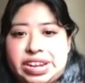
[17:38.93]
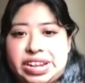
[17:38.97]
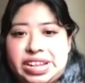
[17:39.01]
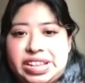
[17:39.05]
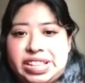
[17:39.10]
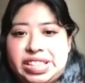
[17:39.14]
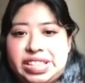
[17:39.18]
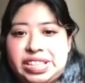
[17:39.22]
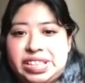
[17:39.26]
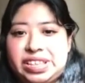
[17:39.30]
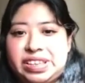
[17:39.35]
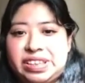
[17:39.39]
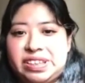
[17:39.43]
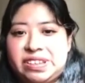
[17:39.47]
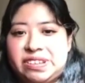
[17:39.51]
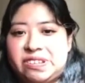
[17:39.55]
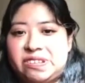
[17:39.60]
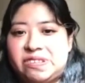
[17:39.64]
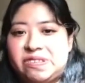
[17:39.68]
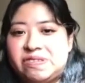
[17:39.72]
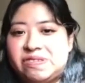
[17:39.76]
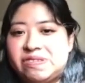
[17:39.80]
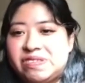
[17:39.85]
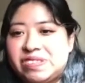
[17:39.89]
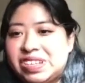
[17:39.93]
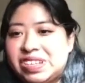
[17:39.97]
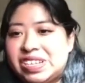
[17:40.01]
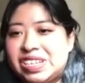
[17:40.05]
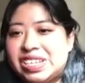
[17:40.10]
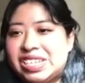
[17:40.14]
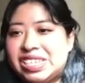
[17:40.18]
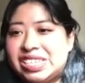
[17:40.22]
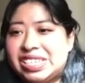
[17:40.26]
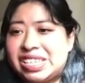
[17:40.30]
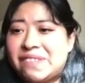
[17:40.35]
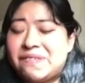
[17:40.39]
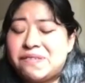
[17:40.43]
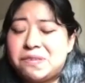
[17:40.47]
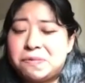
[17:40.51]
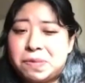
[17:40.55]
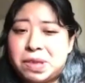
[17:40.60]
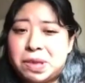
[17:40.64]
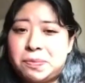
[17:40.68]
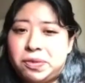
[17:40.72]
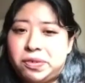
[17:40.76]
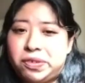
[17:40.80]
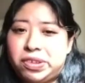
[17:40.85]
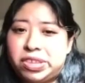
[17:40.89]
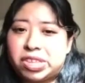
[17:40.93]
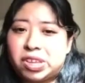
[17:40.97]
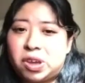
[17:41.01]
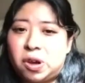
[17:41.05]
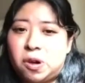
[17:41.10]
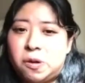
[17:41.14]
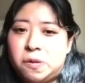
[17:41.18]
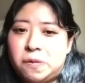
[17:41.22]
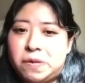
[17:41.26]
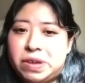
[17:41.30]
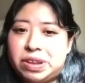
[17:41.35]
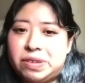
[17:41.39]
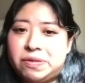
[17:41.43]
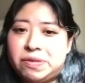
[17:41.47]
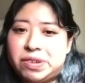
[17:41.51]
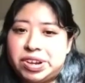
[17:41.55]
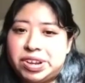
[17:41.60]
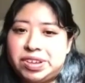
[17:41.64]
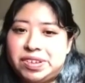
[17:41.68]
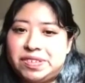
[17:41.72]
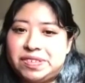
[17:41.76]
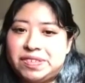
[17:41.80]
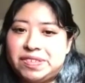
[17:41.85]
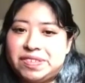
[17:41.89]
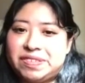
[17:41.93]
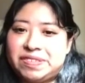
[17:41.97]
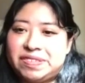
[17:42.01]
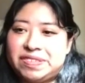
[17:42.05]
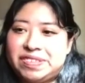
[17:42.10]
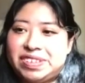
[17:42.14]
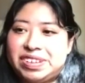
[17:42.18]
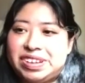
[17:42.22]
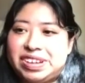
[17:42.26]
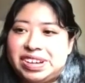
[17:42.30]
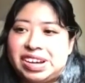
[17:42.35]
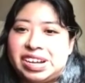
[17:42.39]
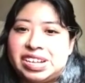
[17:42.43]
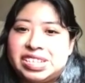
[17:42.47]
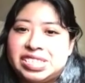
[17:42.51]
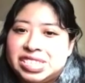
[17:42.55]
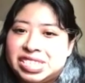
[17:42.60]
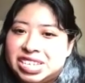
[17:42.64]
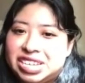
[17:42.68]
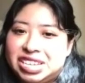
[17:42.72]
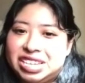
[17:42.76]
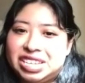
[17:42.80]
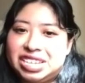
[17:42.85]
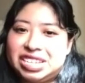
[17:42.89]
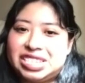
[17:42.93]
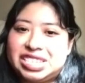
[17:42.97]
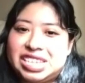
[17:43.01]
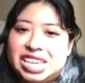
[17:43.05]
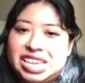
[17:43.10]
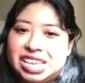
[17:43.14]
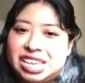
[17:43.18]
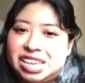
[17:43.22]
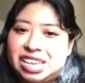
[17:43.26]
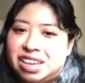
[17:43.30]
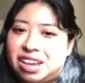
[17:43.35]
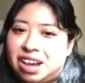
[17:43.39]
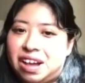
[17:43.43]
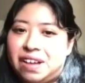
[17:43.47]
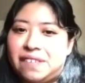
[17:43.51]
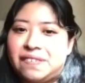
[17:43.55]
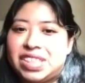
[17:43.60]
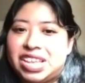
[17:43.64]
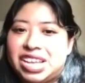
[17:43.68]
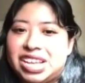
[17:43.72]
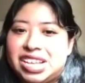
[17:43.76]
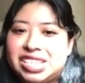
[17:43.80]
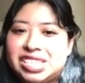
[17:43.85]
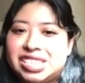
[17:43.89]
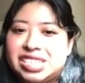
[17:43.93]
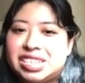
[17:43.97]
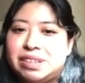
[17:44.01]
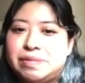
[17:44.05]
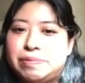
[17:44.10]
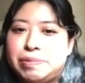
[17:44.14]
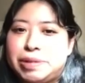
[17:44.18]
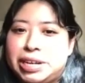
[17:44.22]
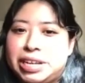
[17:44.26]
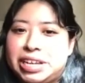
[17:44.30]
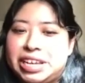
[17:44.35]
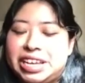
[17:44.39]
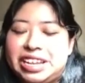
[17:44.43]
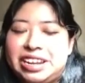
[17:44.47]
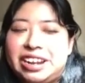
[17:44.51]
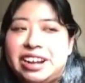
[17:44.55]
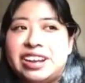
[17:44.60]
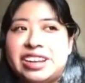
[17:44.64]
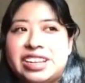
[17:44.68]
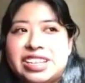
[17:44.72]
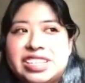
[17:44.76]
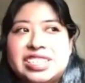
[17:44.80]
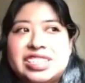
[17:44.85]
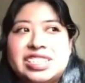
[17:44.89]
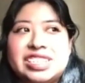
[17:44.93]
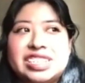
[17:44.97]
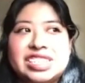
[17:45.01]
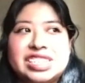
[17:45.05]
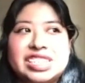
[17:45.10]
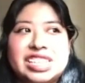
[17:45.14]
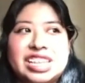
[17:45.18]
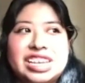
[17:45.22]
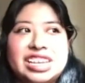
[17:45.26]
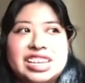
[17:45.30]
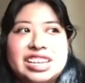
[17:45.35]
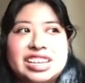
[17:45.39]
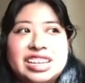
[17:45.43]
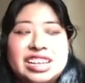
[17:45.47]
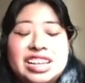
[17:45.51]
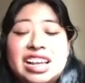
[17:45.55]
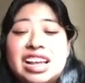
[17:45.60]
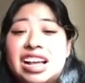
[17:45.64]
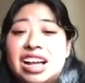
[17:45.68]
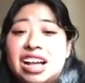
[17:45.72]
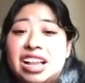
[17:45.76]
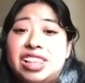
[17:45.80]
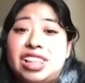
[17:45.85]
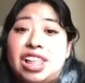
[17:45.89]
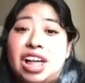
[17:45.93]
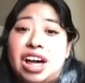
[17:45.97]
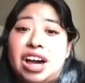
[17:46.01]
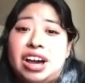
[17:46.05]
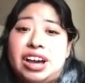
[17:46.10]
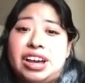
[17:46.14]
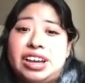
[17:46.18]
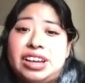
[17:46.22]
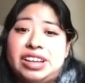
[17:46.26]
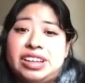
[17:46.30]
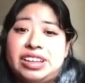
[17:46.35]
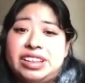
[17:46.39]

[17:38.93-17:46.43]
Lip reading: And you know, 7 people with COVID where you constantly taking off things and putting it on is just like a lot.